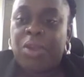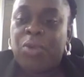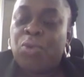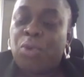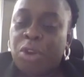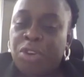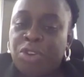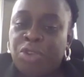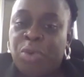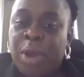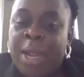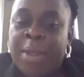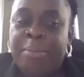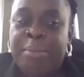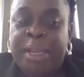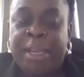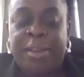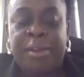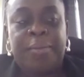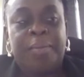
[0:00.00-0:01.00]
What do I
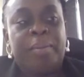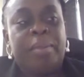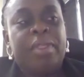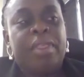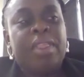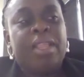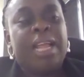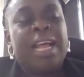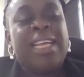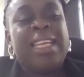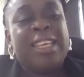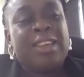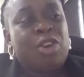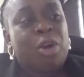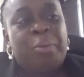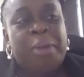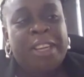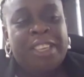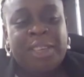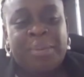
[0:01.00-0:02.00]
mean? At the
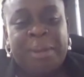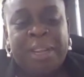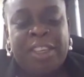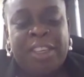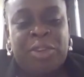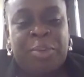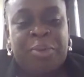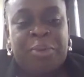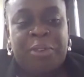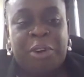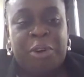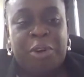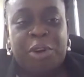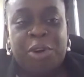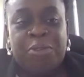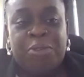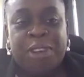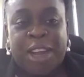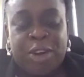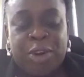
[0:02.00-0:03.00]
commencement
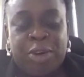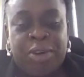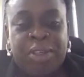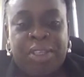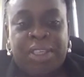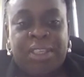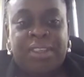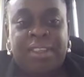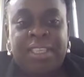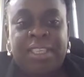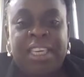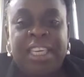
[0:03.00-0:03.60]
of an audit,